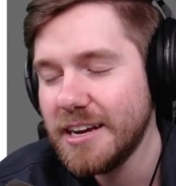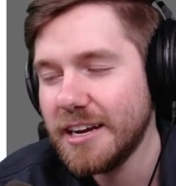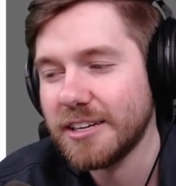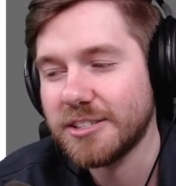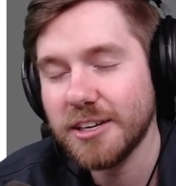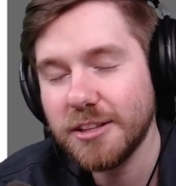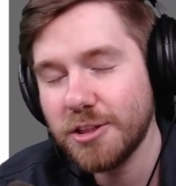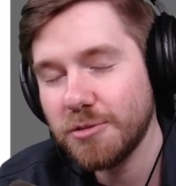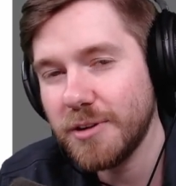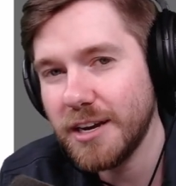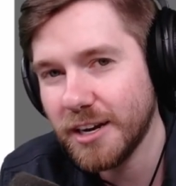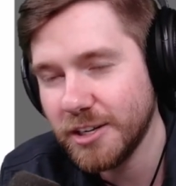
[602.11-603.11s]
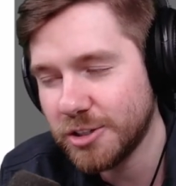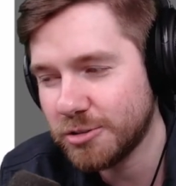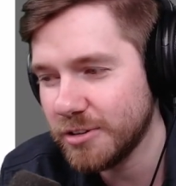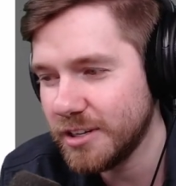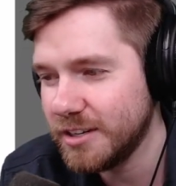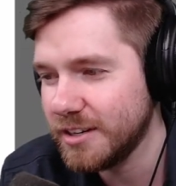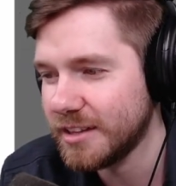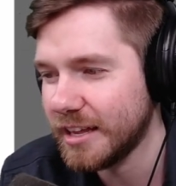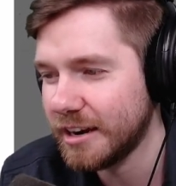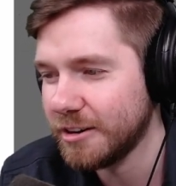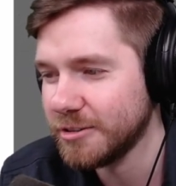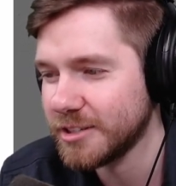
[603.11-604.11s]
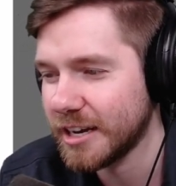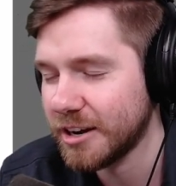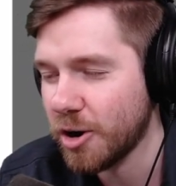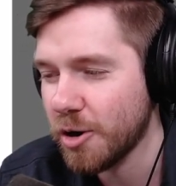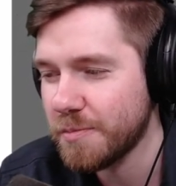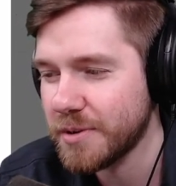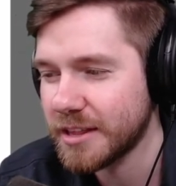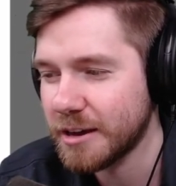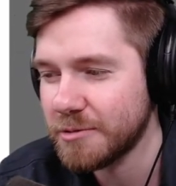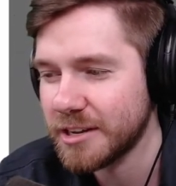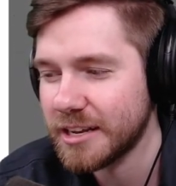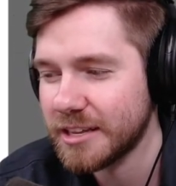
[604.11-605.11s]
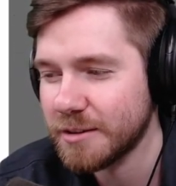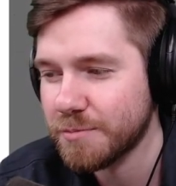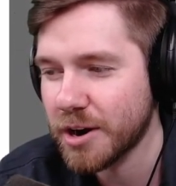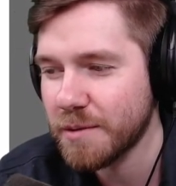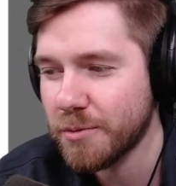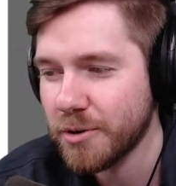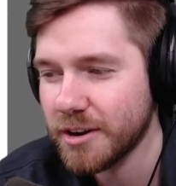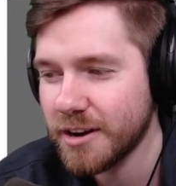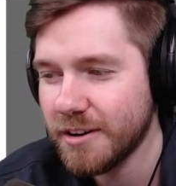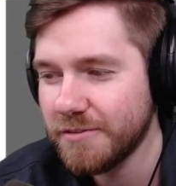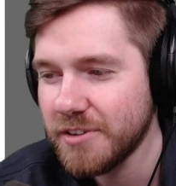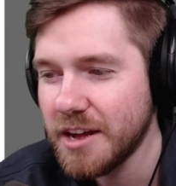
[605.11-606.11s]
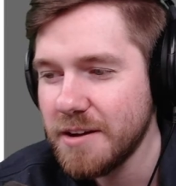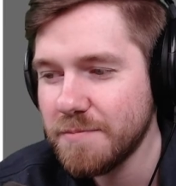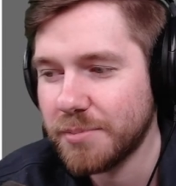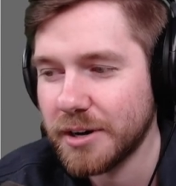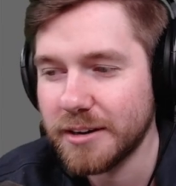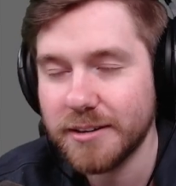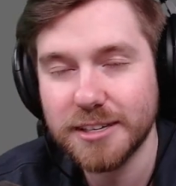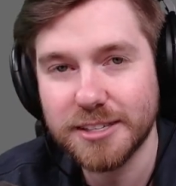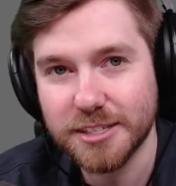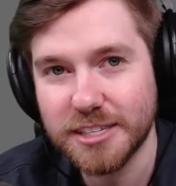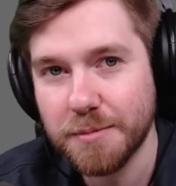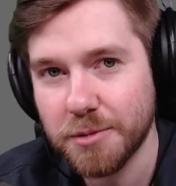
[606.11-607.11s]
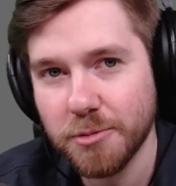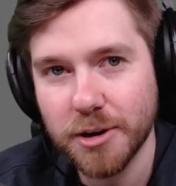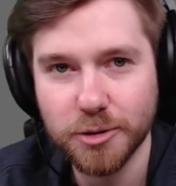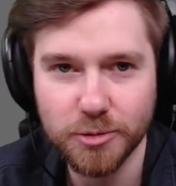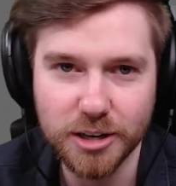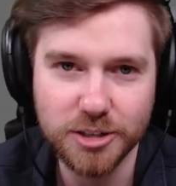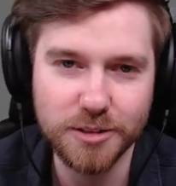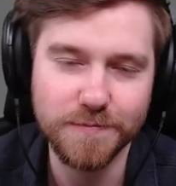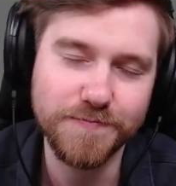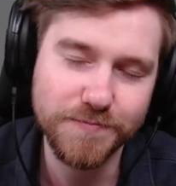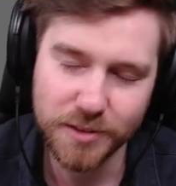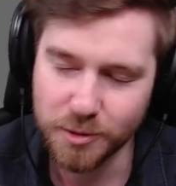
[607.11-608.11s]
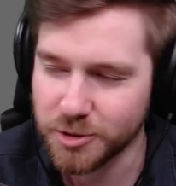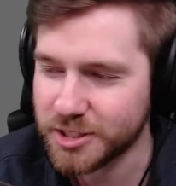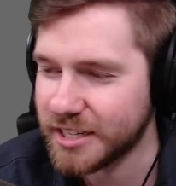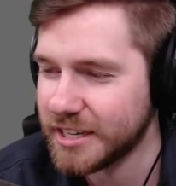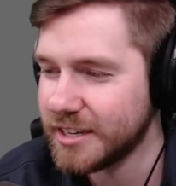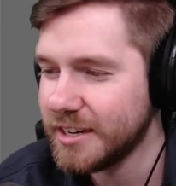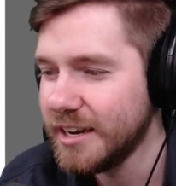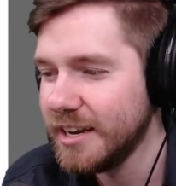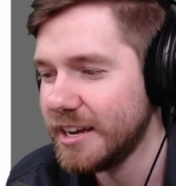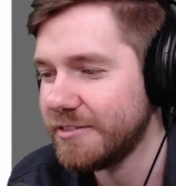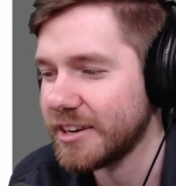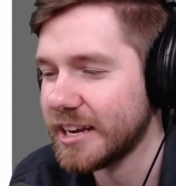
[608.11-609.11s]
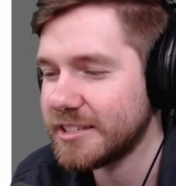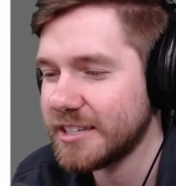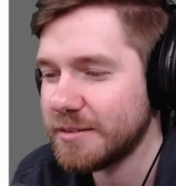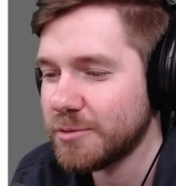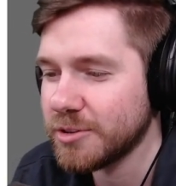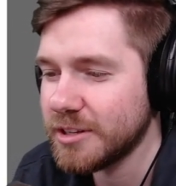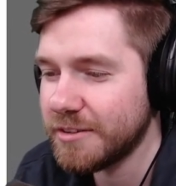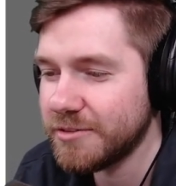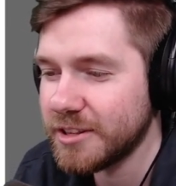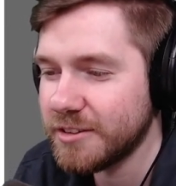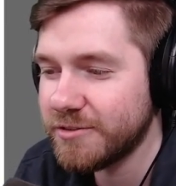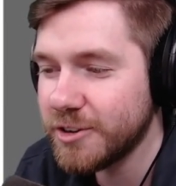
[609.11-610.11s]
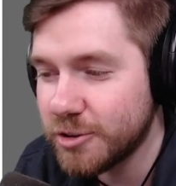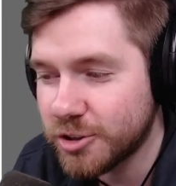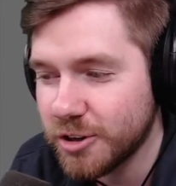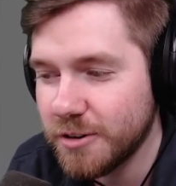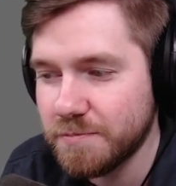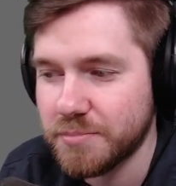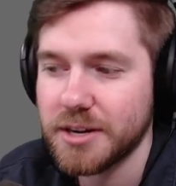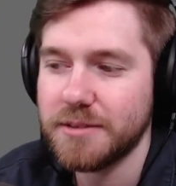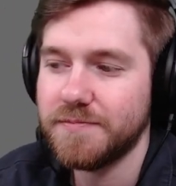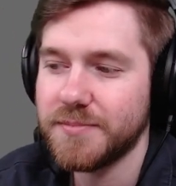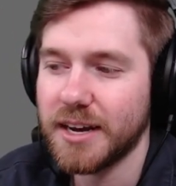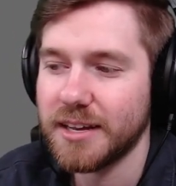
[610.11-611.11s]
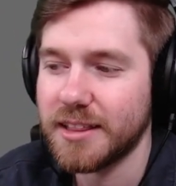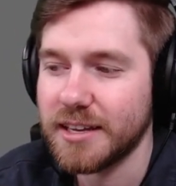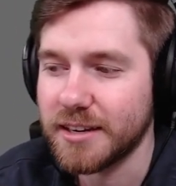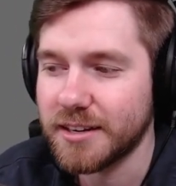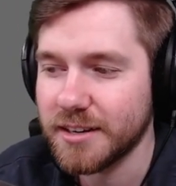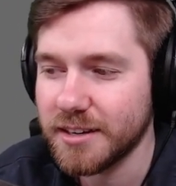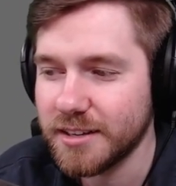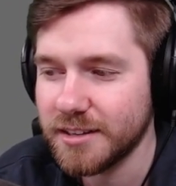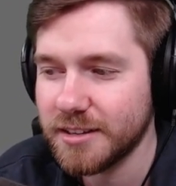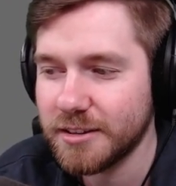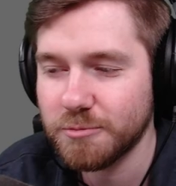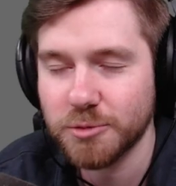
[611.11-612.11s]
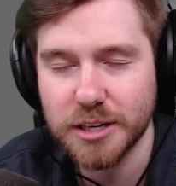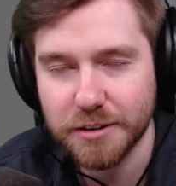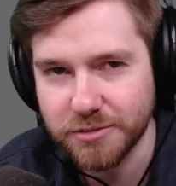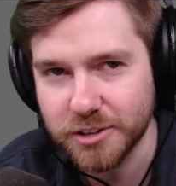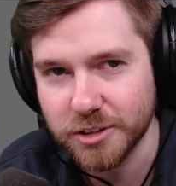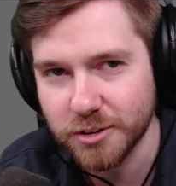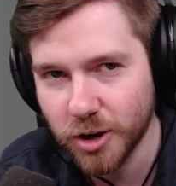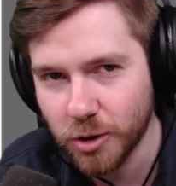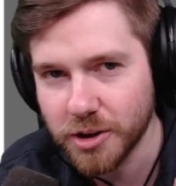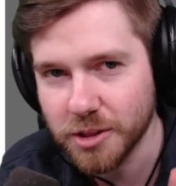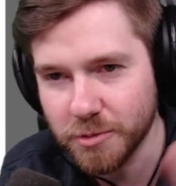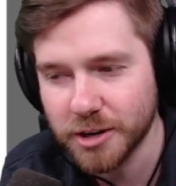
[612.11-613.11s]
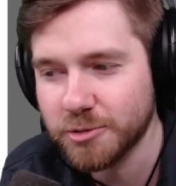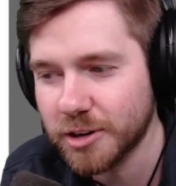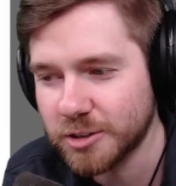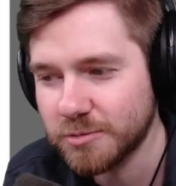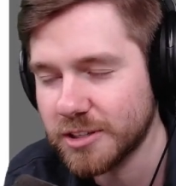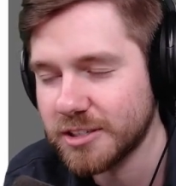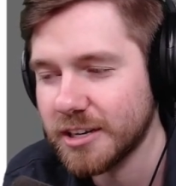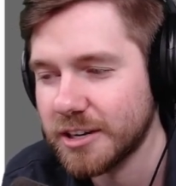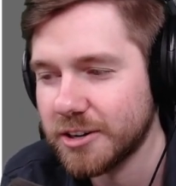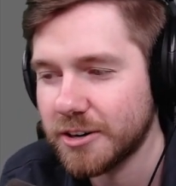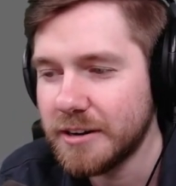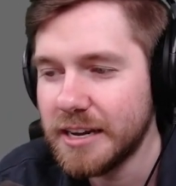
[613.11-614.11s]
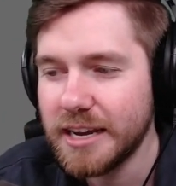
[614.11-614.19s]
It's not the 300 that I was kind of hoping that we'd hit the break point of, but it's a step in the right direction. We'll see if it gets any more love in the future, but I think we're definitely going in the right direction with the Slugger.